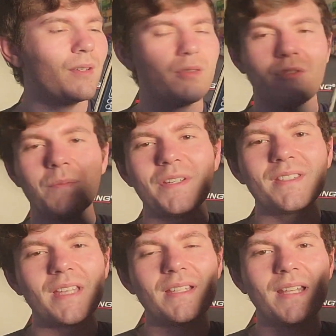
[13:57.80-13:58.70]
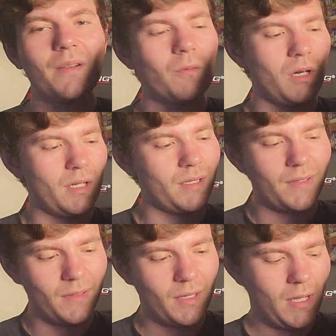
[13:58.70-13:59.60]
description says that it
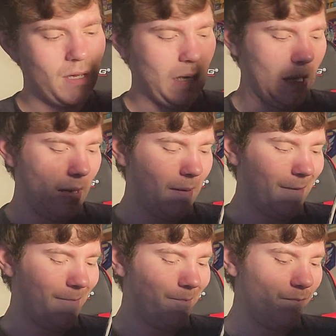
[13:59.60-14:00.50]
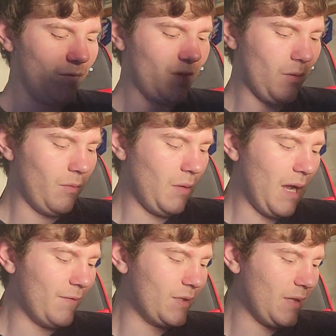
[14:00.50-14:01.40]
works. So
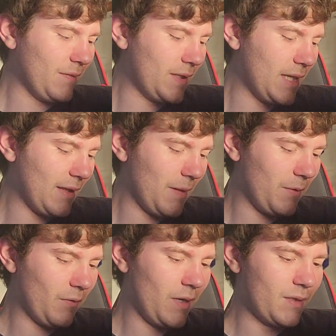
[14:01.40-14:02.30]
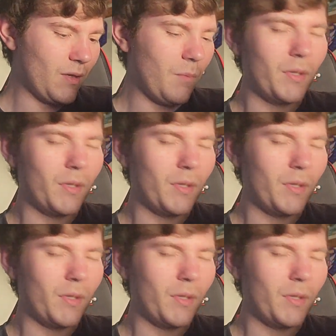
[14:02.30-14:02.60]
obviously you have to take that with a grain of salt.